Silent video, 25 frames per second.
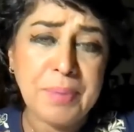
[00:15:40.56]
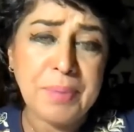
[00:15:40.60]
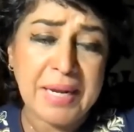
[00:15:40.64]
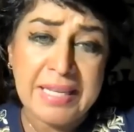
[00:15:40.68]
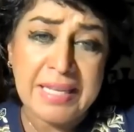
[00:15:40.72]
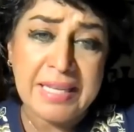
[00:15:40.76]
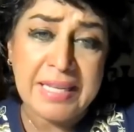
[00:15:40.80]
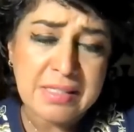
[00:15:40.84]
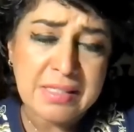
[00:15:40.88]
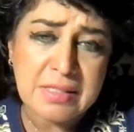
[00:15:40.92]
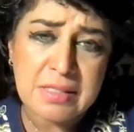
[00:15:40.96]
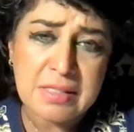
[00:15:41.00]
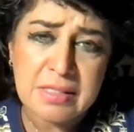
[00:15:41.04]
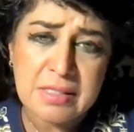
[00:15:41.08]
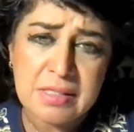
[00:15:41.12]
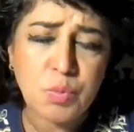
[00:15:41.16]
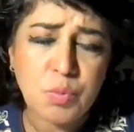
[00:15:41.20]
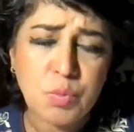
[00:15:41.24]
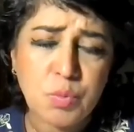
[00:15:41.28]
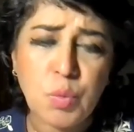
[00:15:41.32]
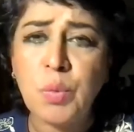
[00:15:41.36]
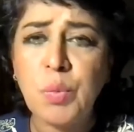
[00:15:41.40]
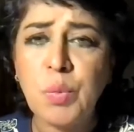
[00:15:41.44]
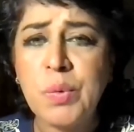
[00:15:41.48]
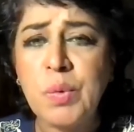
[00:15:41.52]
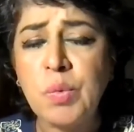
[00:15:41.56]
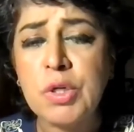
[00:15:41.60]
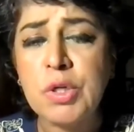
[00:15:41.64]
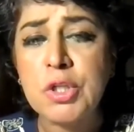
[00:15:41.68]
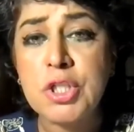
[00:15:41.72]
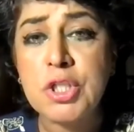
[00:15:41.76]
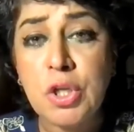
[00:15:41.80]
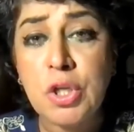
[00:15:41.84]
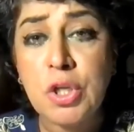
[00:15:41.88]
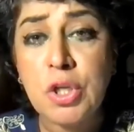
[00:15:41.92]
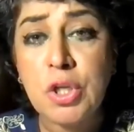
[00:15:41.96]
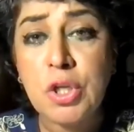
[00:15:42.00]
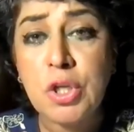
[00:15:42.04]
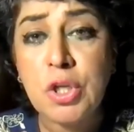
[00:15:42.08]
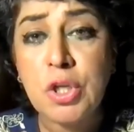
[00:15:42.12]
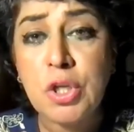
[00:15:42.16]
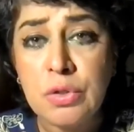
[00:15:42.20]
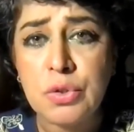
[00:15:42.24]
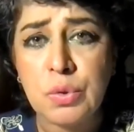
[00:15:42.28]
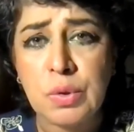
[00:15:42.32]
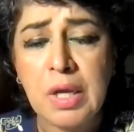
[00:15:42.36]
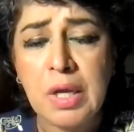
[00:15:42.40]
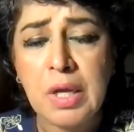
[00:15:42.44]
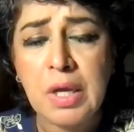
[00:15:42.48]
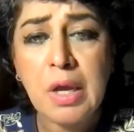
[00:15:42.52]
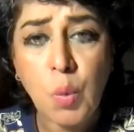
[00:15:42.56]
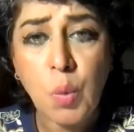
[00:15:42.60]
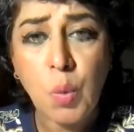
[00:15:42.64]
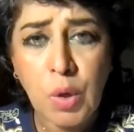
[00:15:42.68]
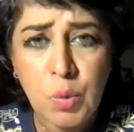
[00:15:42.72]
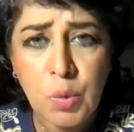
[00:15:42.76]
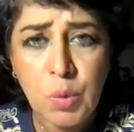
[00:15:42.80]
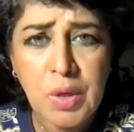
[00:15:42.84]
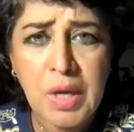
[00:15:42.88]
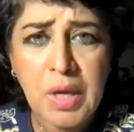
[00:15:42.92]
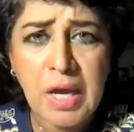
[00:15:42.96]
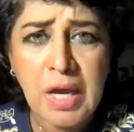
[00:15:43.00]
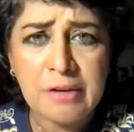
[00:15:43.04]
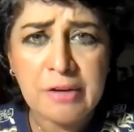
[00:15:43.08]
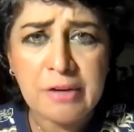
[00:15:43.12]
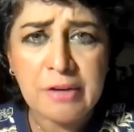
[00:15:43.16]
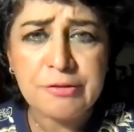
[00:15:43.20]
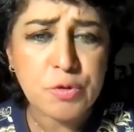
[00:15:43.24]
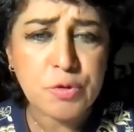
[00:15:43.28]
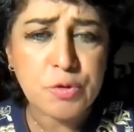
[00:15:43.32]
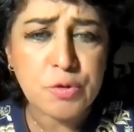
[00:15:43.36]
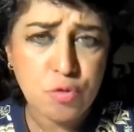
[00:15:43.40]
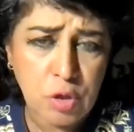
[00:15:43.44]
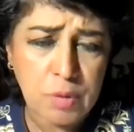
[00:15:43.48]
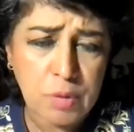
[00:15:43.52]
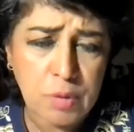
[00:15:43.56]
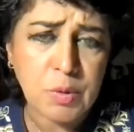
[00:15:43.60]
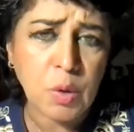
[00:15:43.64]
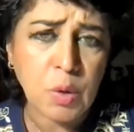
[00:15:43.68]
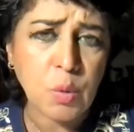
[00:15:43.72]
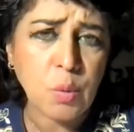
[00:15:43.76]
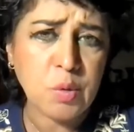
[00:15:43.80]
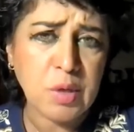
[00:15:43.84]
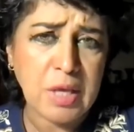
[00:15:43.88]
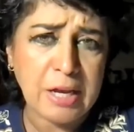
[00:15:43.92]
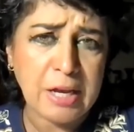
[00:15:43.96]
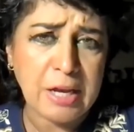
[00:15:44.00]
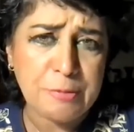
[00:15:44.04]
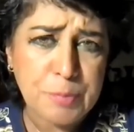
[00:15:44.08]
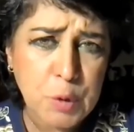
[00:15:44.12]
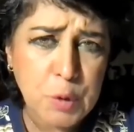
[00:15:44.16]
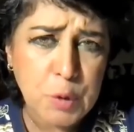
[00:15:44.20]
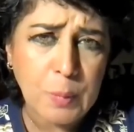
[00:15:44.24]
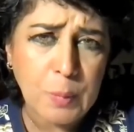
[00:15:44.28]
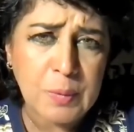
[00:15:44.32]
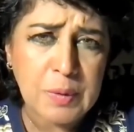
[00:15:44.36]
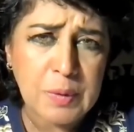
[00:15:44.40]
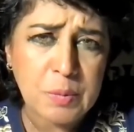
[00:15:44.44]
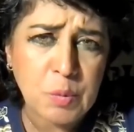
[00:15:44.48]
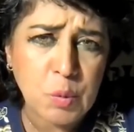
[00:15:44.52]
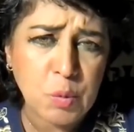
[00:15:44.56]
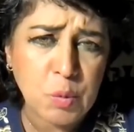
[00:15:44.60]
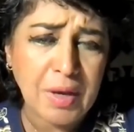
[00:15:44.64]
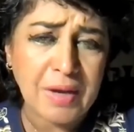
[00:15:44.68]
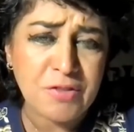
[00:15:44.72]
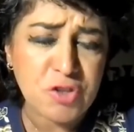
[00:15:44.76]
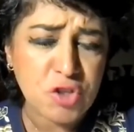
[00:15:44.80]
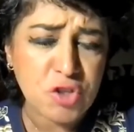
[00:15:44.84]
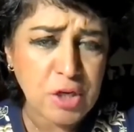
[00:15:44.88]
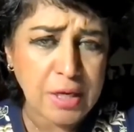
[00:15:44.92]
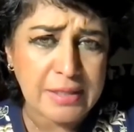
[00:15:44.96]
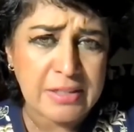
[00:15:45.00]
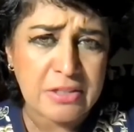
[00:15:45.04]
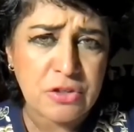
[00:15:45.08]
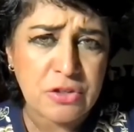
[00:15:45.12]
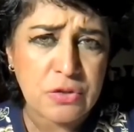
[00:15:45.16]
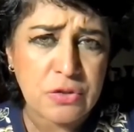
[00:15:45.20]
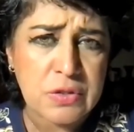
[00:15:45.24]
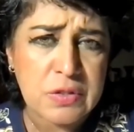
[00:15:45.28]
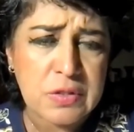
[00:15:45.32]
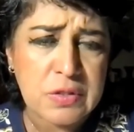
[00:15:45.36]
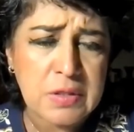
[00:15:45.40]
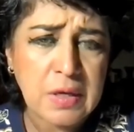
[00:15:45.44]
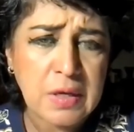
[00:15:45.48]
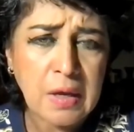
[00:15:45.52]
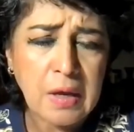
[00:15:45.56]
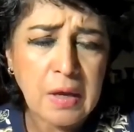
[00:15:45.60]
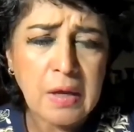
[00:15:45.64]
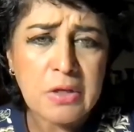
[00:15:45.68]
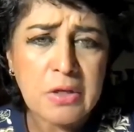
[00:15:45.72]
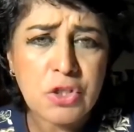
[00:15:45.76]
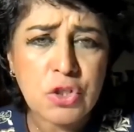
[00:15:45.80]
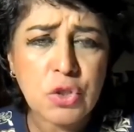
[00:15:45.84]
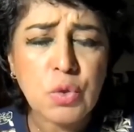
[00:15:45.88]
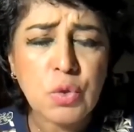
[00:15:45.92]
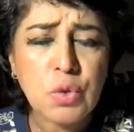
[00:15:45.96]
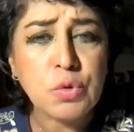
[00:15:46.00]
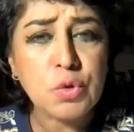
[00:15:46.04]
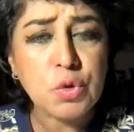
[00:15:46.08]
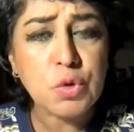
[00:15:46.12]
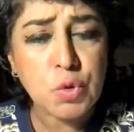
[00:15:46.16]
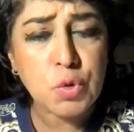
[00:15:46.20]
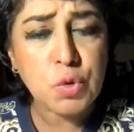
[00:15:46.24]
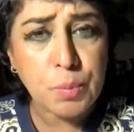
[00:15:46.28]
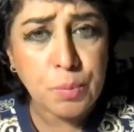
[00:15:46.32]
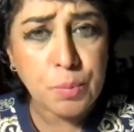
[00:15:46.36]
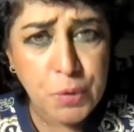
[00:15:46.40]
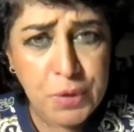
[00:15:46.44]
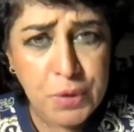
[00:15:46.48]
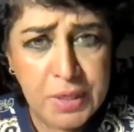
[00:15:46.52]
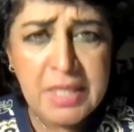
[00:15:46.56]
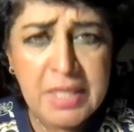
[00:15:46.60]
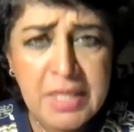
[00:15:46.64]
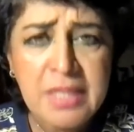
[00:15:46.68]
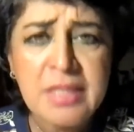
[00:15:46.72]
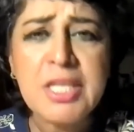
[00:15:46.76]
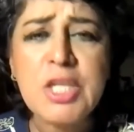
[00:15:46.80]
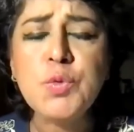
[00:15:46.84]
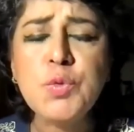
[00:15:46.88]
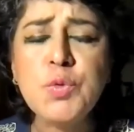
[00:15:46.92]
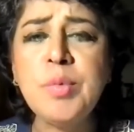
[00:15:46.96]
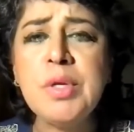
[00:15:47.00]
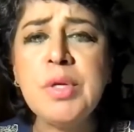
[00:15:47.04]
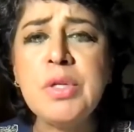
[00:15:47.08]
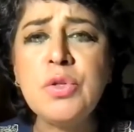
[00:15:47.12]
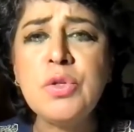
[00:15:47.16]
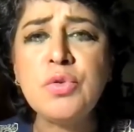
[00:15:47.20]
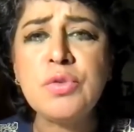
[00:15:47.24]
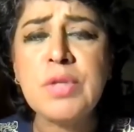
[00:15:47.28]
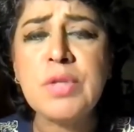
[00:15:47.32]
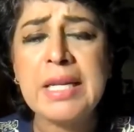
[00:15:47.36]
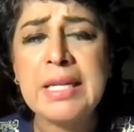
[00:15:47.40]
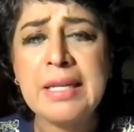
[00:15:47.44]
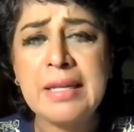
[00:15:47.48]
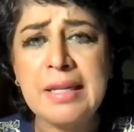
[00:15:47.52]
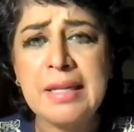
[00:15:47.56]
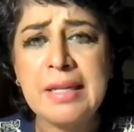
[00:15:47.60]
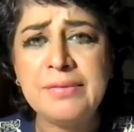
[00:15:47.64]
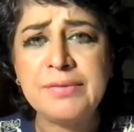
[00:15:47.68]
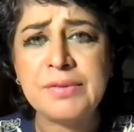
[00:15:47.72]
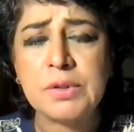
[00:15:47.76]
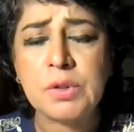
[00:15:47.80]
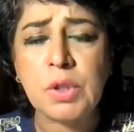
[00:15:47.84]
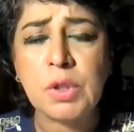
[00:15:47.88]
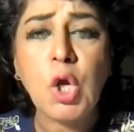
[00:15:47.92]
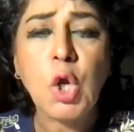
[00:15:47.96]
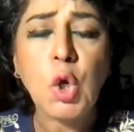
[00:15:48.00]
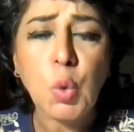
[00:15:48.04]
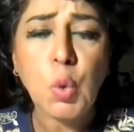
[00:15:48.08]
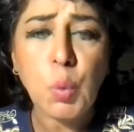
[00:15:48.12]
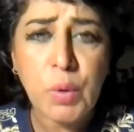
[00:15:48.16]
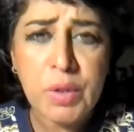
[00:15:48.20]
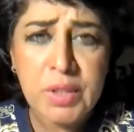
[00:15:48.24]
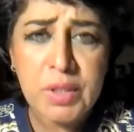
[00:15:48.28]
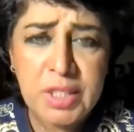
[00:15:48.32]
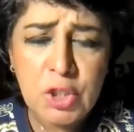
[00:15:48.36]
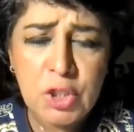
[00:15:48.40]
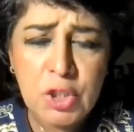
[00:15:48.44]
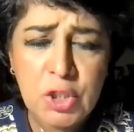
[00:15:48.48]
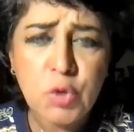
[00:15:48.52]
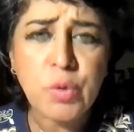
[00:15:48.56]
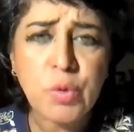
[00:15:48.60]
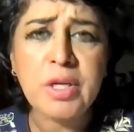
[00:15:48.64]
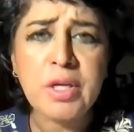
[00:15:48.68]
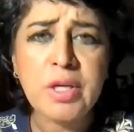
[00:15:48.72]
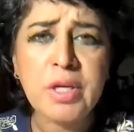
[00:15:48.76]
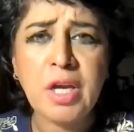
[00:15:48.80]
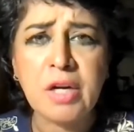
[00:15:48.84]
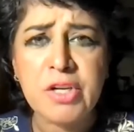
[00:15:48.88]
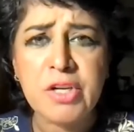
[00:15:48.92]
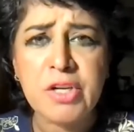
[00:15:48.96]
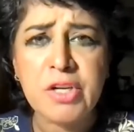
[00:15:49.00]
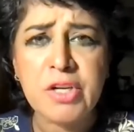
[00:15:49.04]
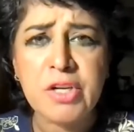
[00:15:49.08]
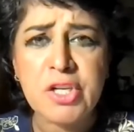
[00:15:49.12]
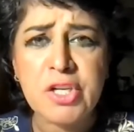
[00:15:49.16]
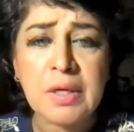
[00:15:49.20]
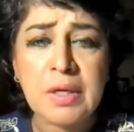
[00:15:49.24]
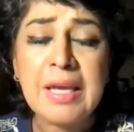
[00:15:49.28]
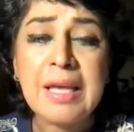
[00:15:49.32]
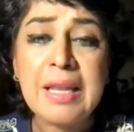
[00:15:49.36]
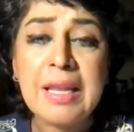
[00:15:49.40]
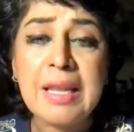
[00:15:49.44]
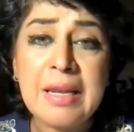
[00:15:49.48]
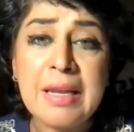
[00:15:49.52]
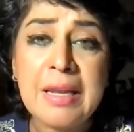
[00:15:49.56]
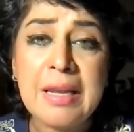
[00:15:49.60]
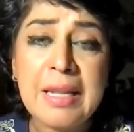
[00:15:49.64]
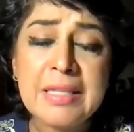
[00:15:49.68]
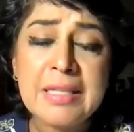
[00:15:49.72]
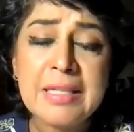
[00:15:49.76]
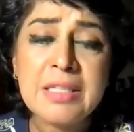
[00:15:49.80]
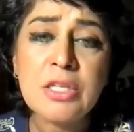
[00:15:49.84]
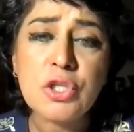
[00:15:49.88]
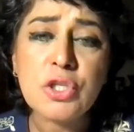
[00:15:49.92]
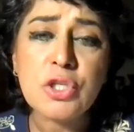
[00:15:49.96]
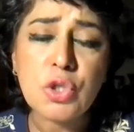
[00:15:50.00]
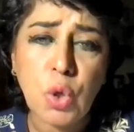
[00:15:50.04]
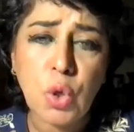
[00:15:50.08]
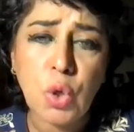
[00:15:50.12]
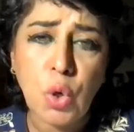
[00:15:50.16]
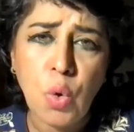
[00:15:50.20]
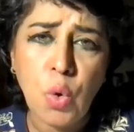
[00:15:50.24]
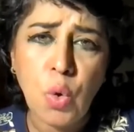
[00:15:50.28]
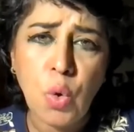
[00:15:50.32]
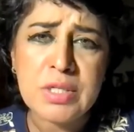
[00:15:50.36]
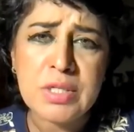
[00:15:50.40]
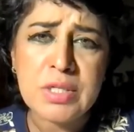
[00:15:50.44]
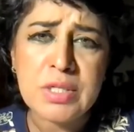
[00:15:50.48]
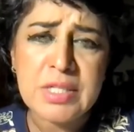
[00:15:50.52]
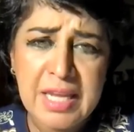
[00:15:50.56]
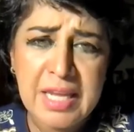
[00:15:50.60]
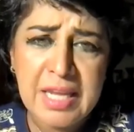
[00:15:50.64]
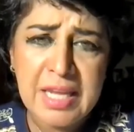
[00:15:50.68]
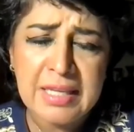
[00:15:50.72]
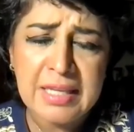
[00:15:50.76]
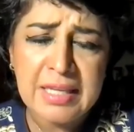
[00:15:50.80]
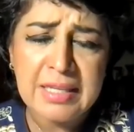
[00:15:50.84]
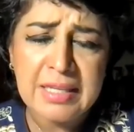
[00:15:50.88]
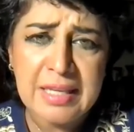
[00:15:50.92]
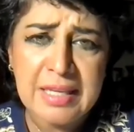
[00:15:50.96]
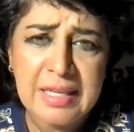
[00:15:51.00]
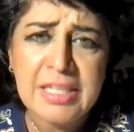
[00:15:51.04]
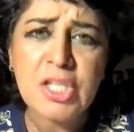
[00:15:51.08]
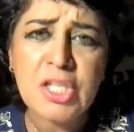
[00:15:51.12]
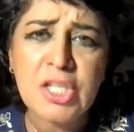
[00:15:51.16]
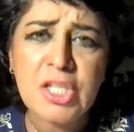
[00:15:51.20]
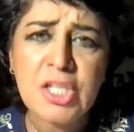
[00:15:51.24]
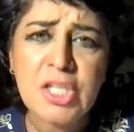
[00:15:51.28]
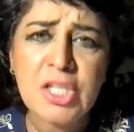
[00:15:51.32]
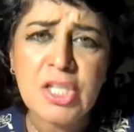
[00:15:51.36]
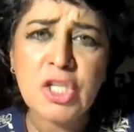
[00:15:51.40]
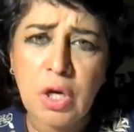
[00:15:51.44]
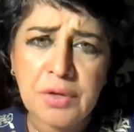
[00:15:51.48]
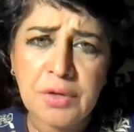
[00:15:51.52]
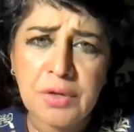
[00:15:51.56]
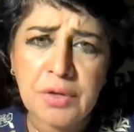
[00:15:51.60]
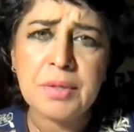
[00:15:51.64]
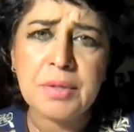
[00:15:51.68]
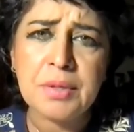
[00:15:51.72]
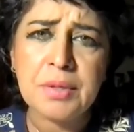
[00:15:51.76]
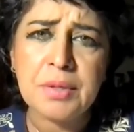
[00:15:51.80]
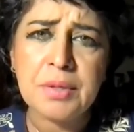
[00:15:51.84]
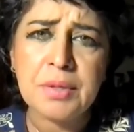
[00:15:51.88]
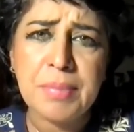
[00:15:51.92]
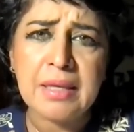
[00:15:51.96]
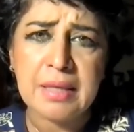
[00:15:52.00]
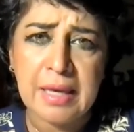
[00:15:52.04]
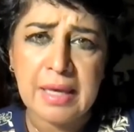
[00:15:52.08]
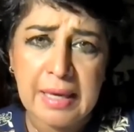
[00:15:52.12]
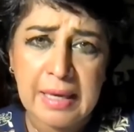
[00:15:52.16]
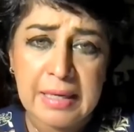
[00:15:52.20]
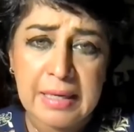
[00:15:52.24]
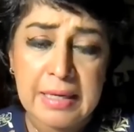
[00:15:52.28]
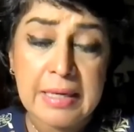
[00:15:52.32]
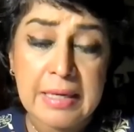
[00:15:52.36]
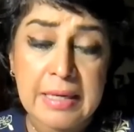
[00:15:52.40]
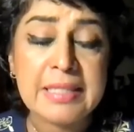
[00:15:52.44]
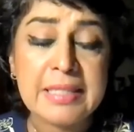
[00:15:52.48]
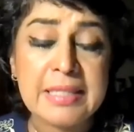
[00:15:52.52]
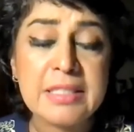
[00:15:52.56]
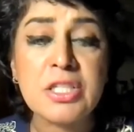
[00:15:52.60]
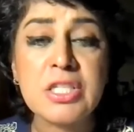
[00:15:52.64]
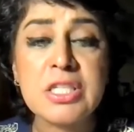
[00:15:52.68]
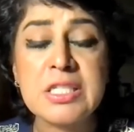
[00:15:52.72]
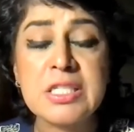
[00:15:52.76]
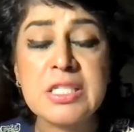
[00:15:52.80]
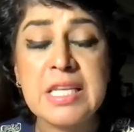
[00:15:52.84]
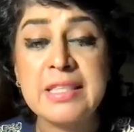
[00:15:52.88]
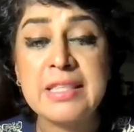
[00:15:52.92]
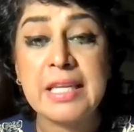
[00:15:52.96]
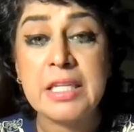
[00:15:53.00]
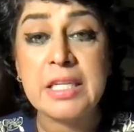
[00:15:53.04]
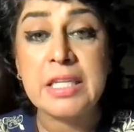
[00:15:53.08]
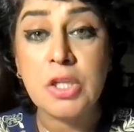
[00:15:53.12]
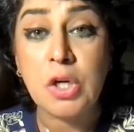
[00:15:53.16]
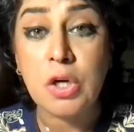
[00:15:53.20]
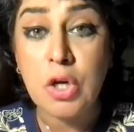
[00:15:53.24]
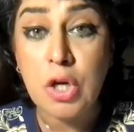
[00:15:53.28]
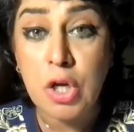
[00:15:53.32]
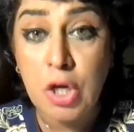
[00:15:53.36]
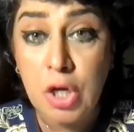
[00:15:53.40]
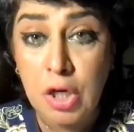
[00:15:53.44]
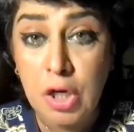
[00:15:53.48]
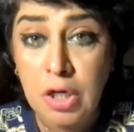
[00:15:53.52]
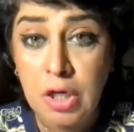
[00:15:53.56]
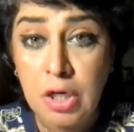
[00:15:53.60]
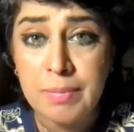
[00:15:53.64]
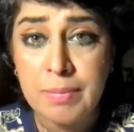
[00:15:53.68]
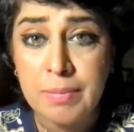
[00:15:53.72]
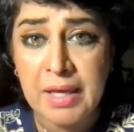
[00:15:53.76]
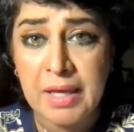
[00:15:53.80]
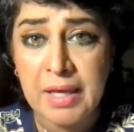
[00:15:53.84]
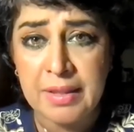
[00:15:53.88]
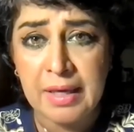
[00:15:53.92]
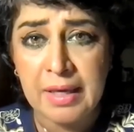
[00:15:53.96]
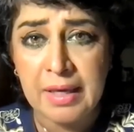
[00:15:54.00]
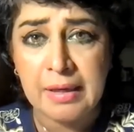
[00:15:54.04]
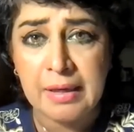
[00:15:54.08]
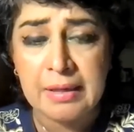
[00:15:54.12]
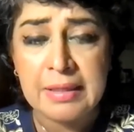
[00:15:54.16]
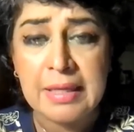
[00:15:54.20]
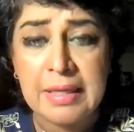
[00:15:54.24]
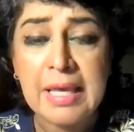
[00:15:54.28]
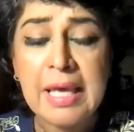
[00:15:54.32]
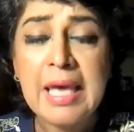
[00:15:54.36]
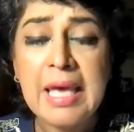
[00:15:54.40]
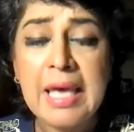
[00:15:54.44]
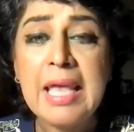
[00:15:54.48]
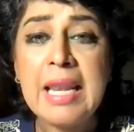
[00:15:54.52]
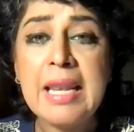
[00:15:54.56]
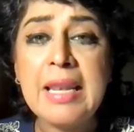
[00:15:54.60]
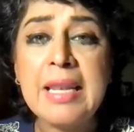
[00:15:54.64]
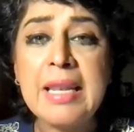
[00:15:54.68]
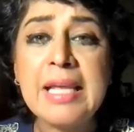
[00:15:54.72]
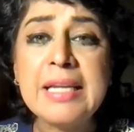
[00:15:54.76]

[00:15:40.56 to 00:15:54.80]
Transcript: places where we will turn to when we have trouble, we have problems, we have challenges. So to bring these women to that level, we need to encourage her. Let us all take each other by the hand. Let us take that young girl by the hand.